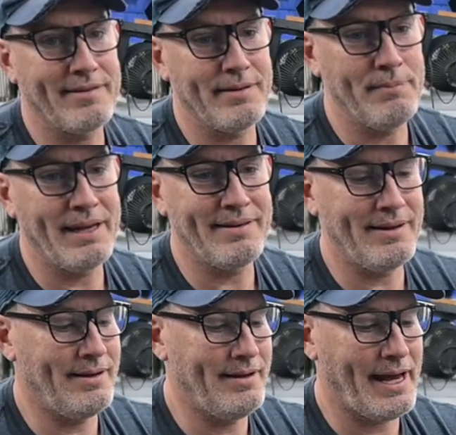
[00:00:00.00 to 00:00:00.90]

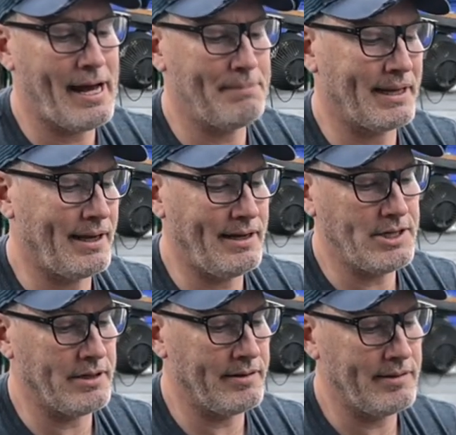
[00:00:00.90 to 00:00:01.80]
cemented
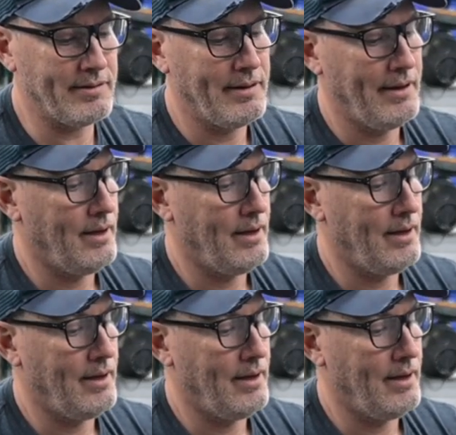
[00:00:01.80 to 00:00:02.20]
applications